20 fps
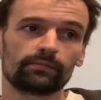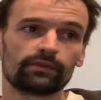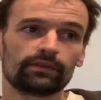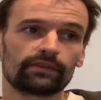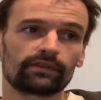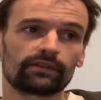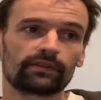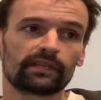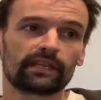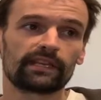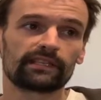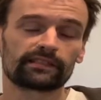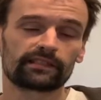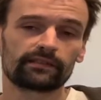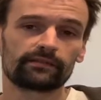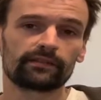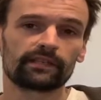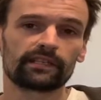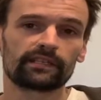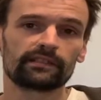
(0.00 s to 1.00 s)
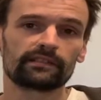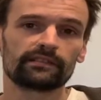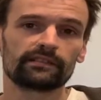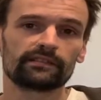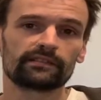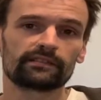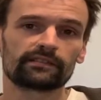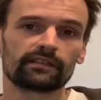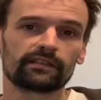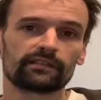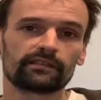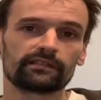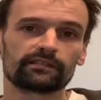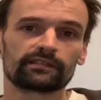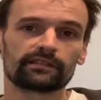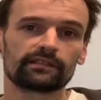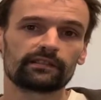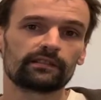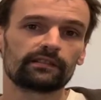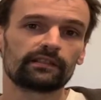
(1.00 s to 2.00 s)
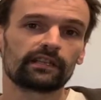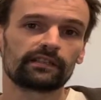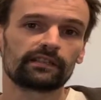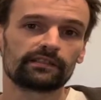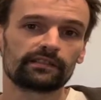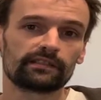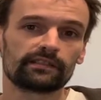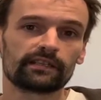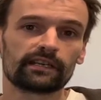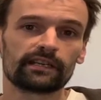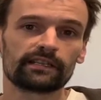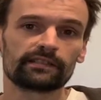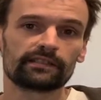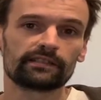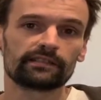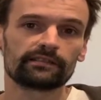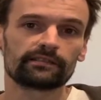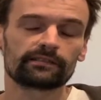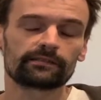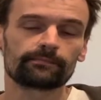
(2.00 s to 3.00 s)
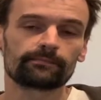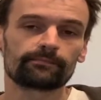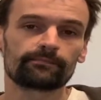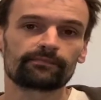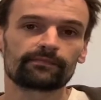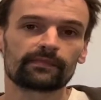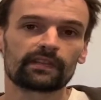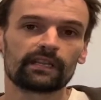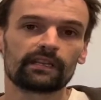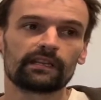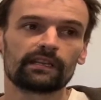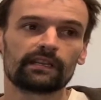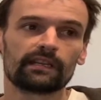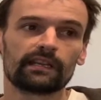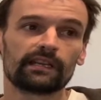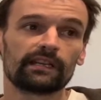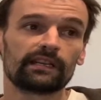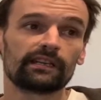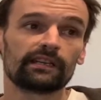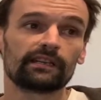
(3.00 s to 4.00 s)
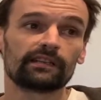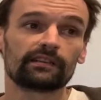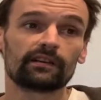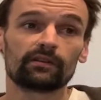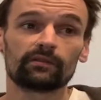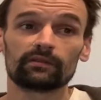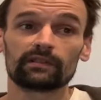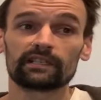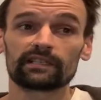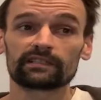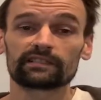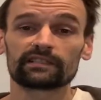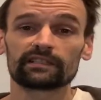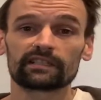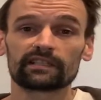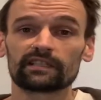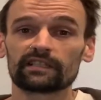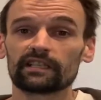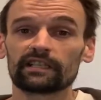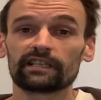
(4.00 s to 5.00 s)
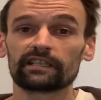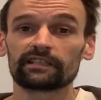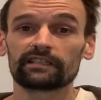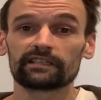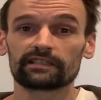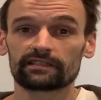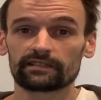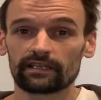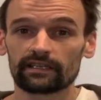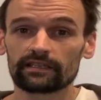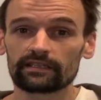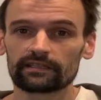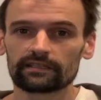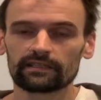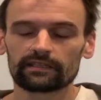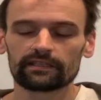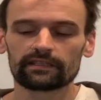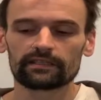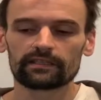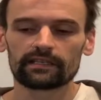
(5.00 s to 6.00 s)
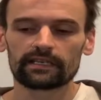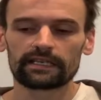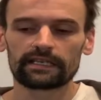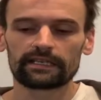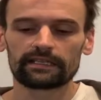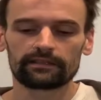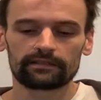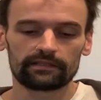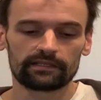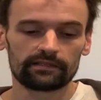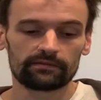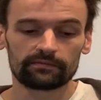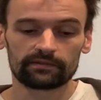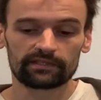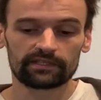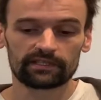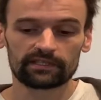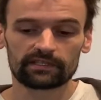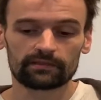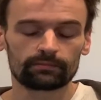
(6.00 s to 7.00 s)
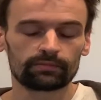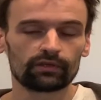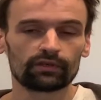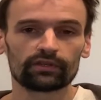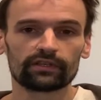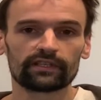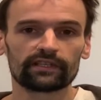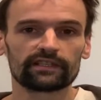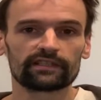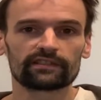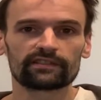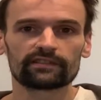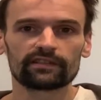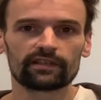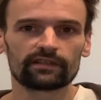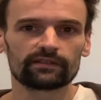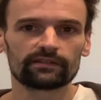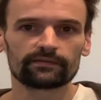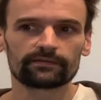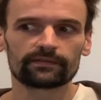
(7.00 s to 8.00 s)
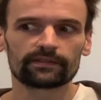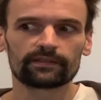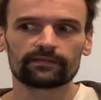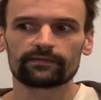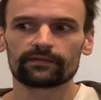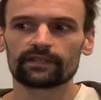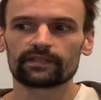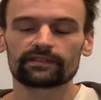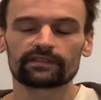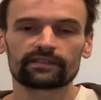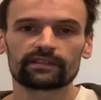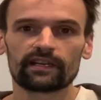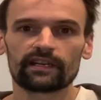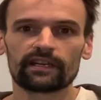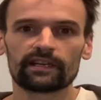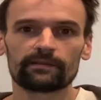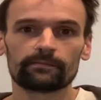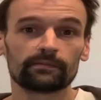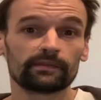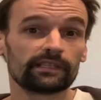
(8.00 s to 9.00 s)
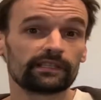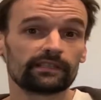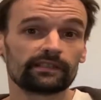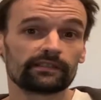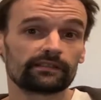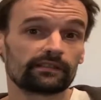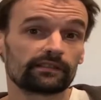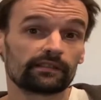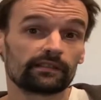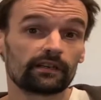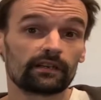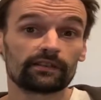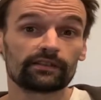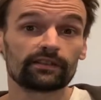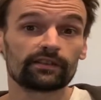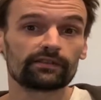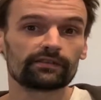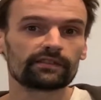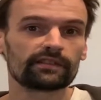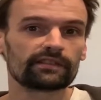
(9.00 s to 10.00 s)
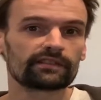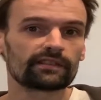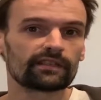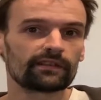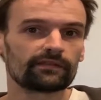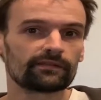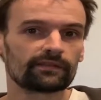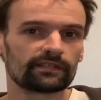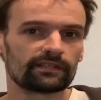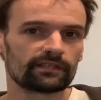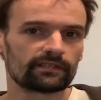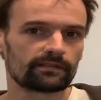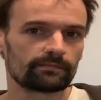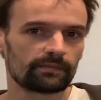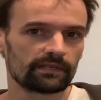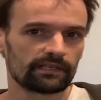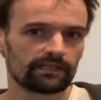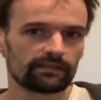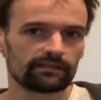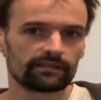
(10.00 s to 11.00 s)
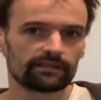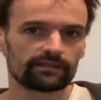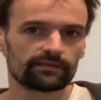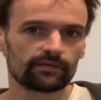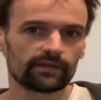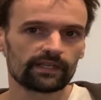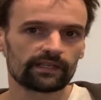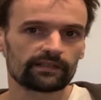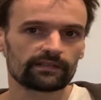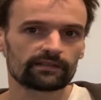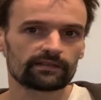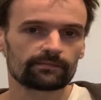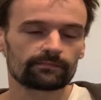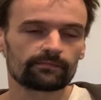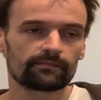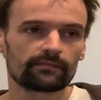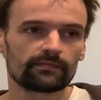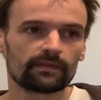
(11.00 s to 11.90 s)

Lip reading: both excavated these tunnels in the 1990s, and Hawass declared excitedly that he was exploring this tunnel for the first time, leading to unknown discoveries beneath the Sphinx.